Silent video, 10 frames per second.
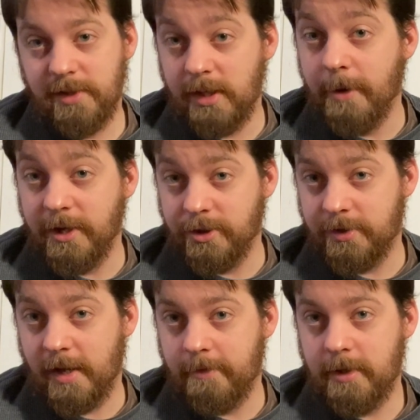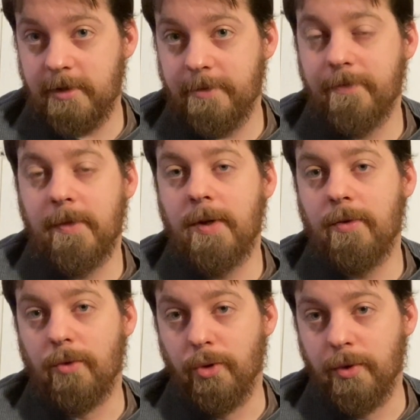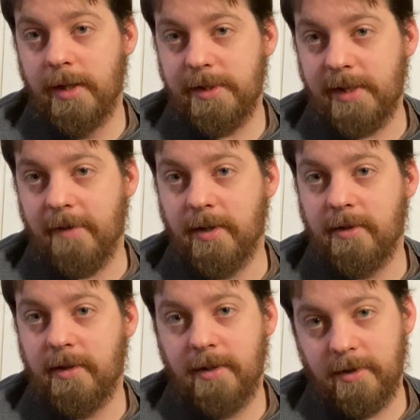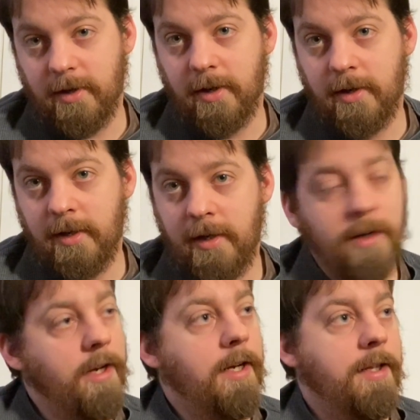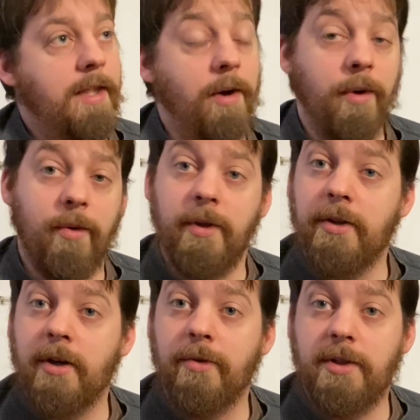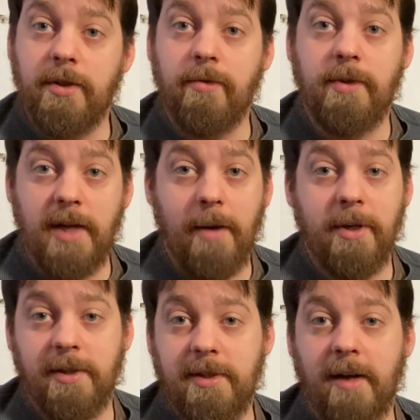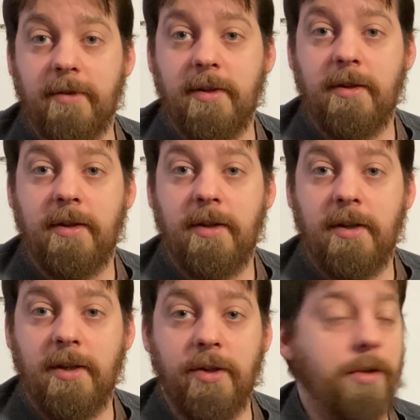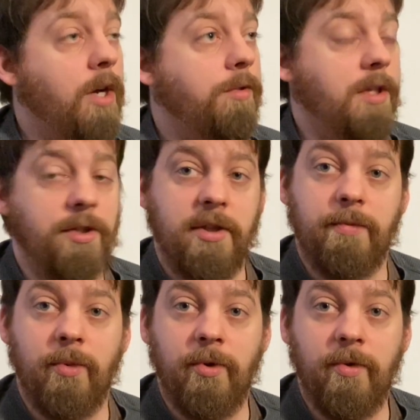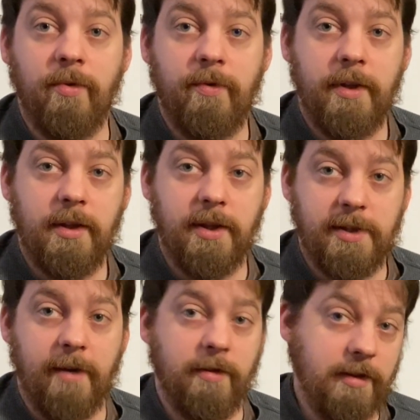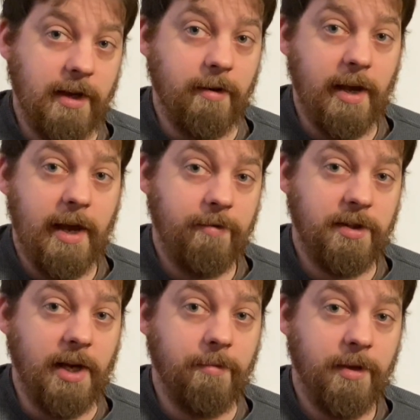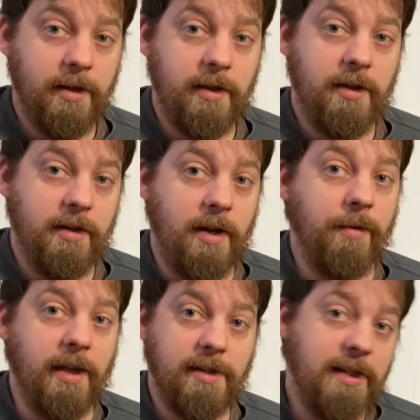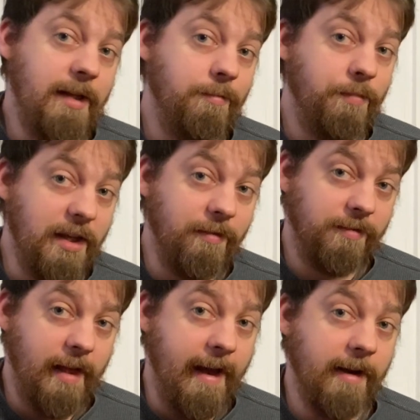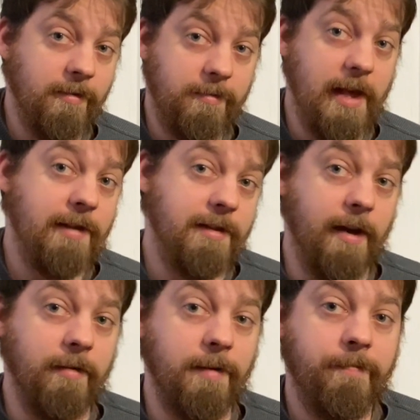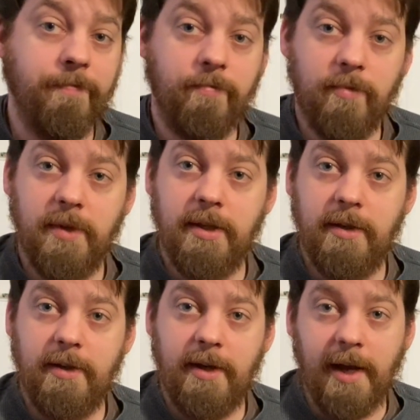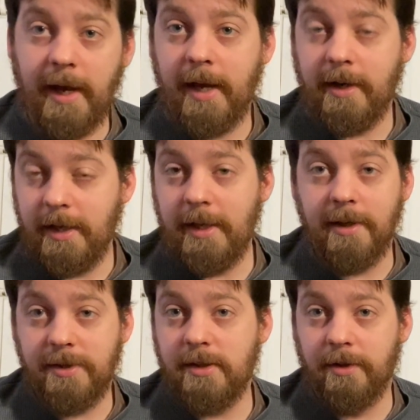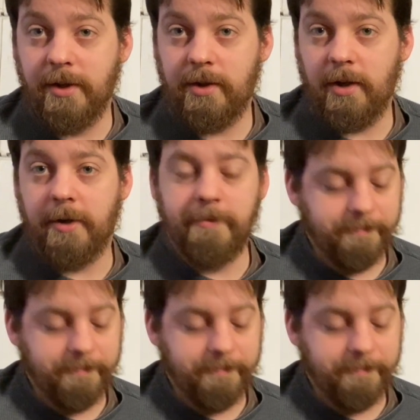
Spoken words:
C major seventh, root, seventh, third. That way, when you go to dominant seventh, you know to just move the seventh down a half step. Now we get C, B flat, flat 7, and E is still the third.